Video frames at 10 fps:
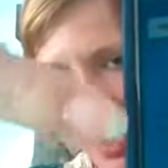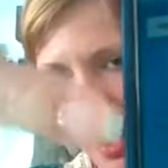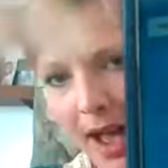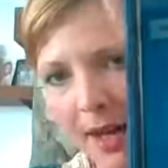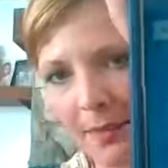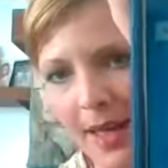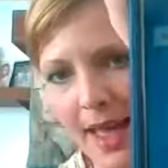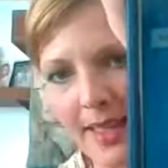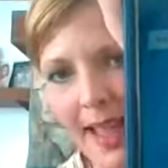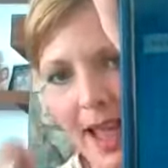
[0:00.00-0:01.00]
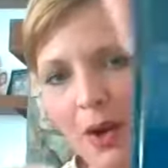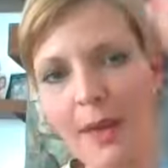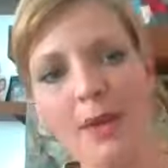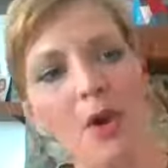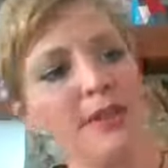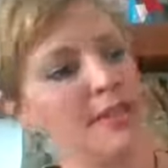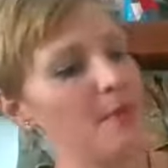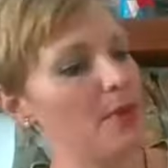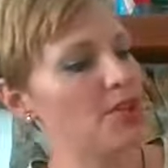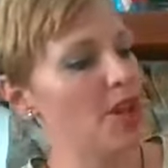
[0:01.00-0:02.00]
Um, and now I'm going to
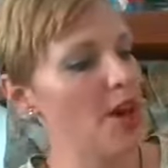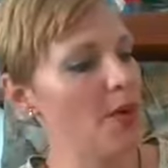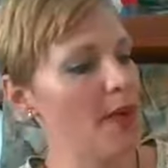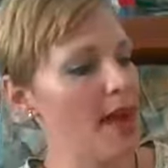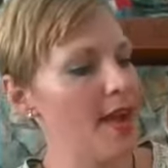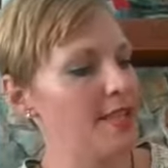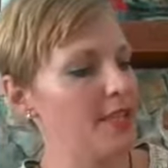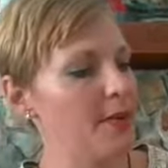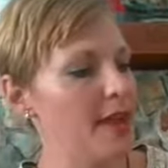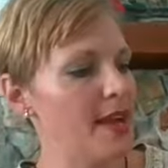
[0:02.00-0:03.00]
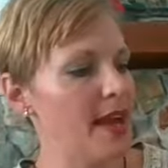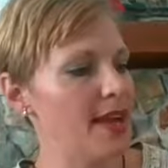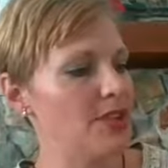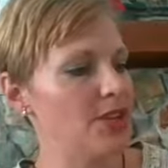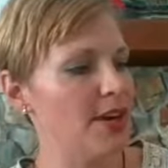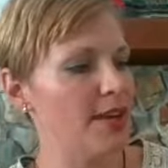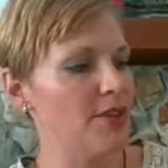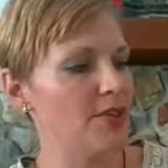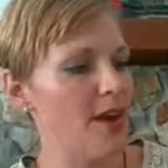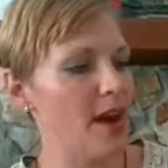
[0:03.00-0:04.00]
push OK so we can enter in
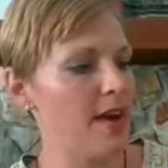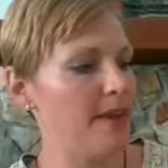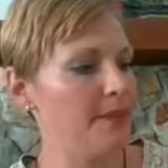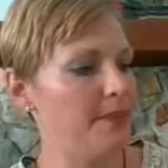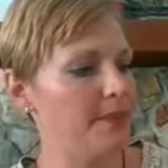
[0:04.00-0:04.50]
the drawing.